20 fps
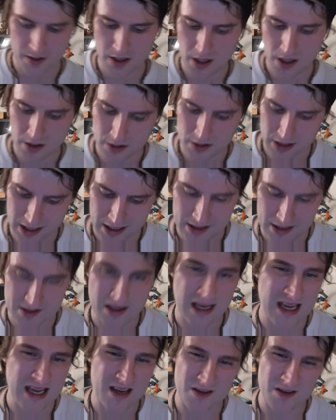Cung Lee
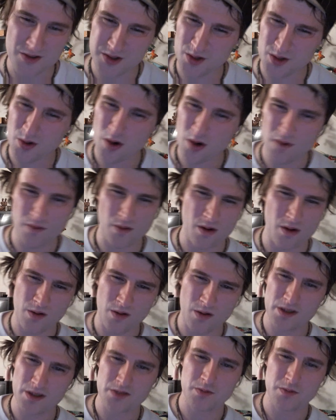is 8 and 2
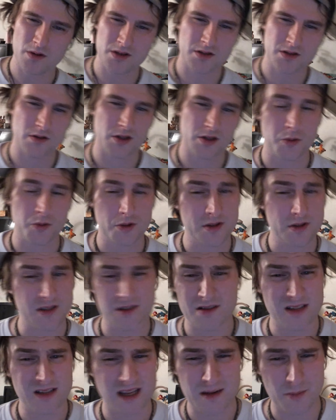overall in mixed martial arts, which
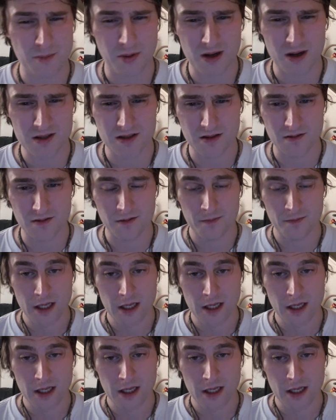isn't that impressive.